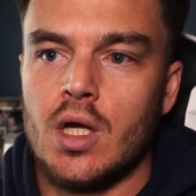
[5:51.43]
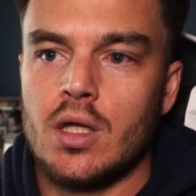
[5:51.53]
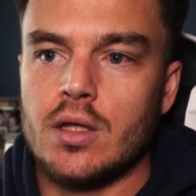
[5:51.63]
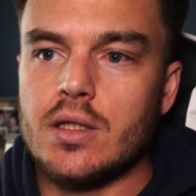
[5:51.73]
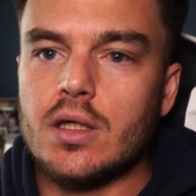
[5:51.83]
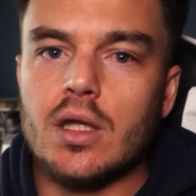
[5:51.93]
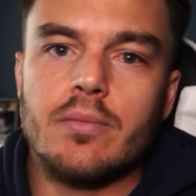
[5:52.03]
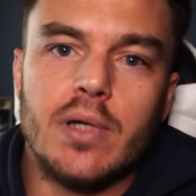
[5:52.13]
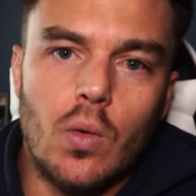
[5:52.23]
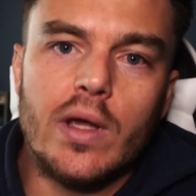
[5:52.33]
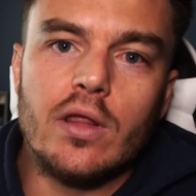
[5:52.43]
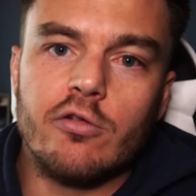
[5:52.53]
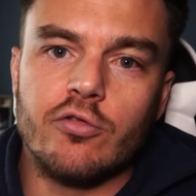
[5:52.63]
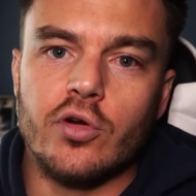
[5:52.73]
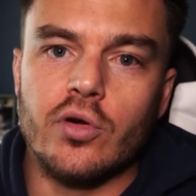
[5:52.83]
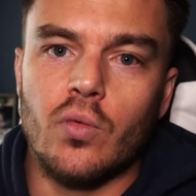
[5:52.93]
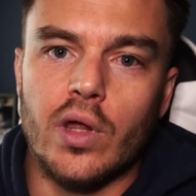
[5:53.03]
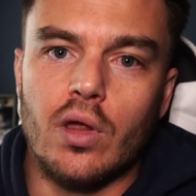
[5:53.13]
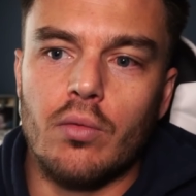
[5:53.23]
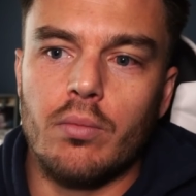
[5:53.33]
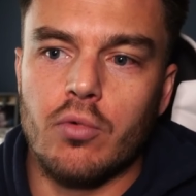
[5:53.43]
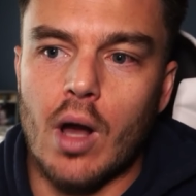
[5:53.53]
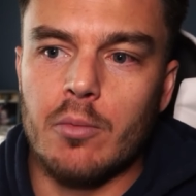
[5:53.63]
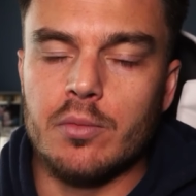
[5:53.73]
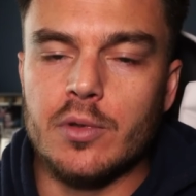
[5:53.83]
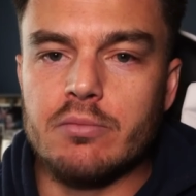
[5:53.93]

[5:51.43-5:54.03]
the Olympic weightlifter will probably